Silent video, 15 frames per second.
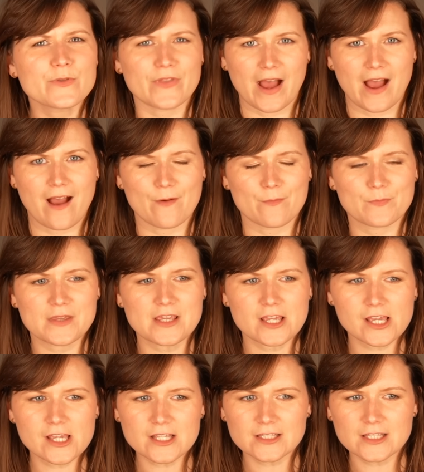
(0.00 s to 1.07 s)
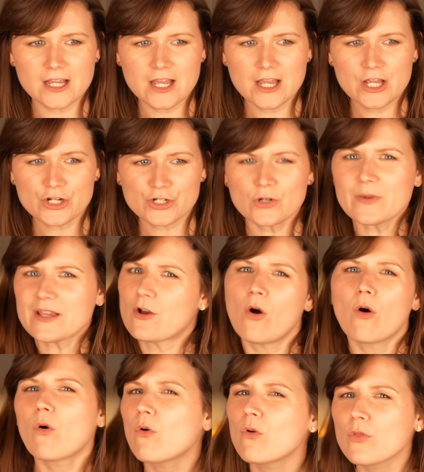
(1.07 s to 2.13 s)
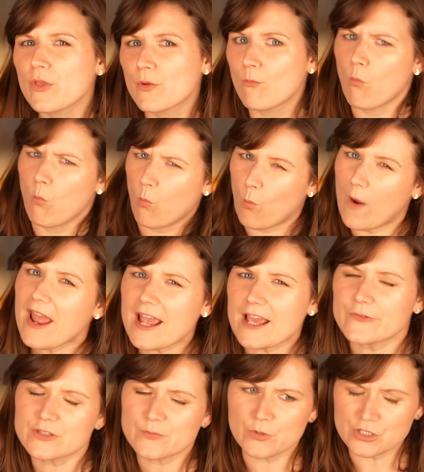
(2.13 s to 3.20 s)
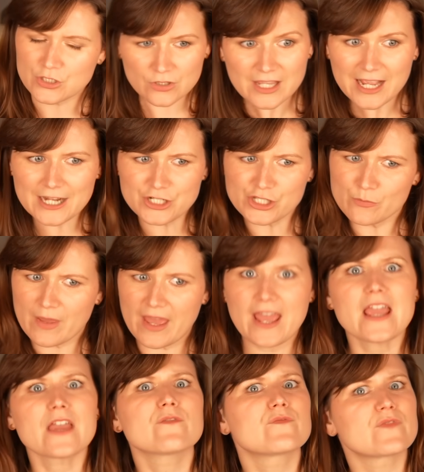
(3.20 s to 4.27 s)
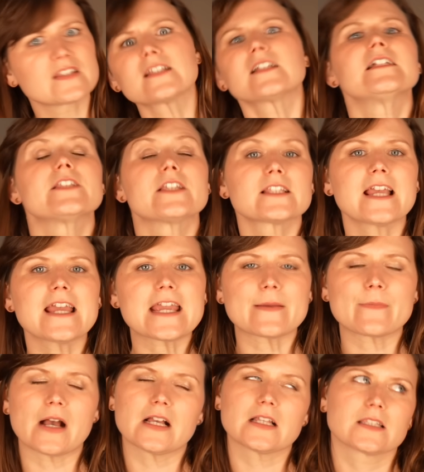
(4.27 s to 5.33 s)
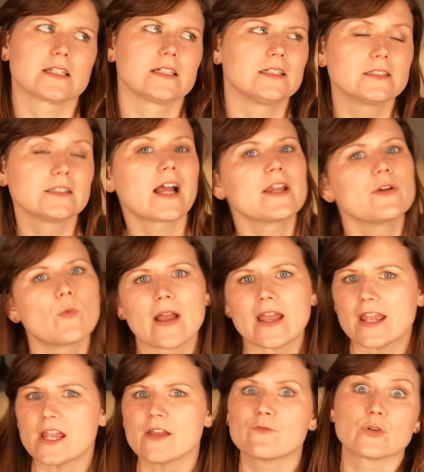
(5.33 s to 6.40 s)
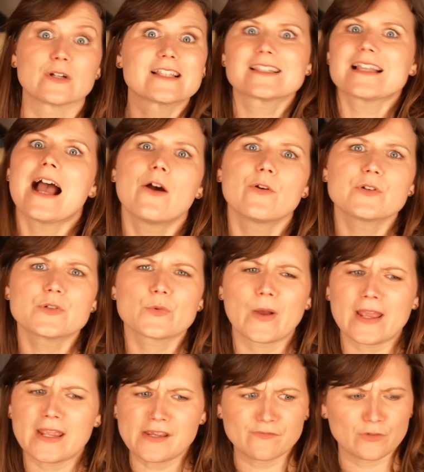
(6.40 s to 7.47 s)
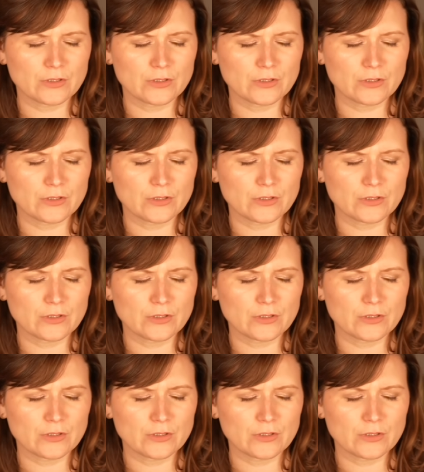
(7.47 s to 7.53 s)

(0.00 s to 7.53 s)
that? Because sure, we call them waves, but do they actually behave physically the same as a light wave or a sound wave or